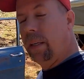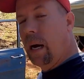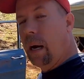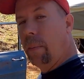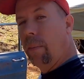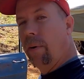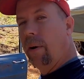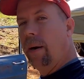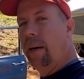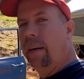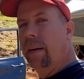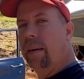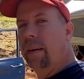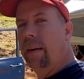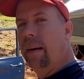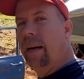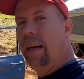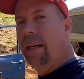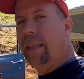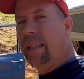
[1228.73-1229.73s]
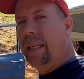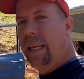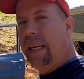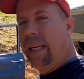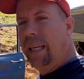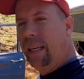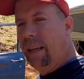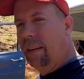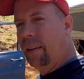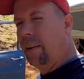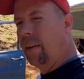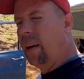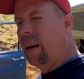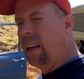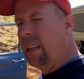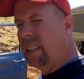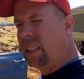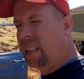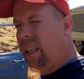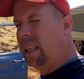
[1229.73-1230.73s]
the carburetor again, or
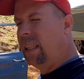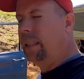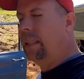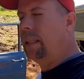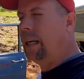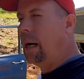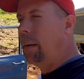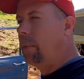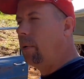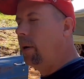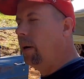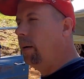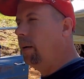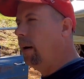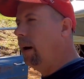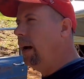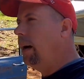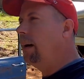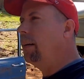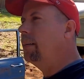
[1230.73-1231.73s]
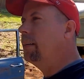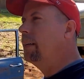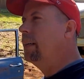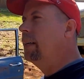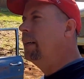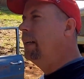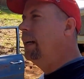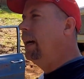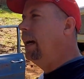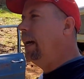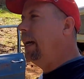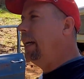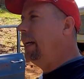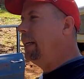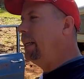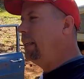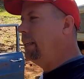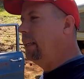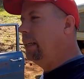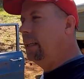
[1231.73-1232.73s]
at least clean the carburetor out.
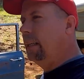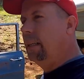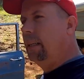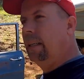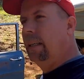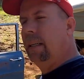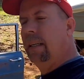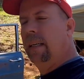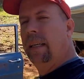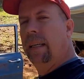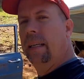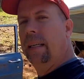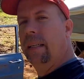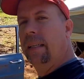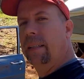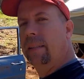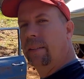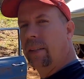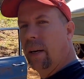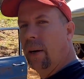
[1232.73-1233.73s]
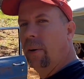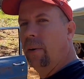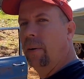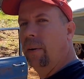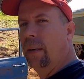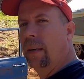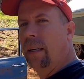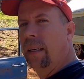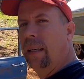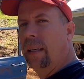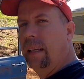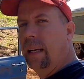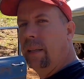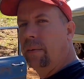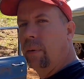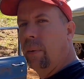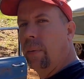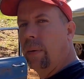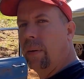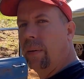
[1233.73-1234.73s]
And uh, so
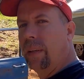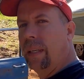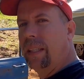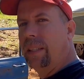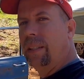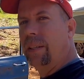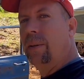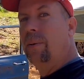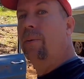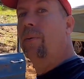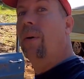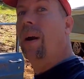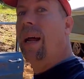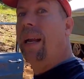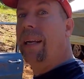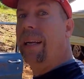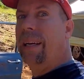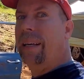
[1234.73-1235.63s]
that's what we're gonna get to right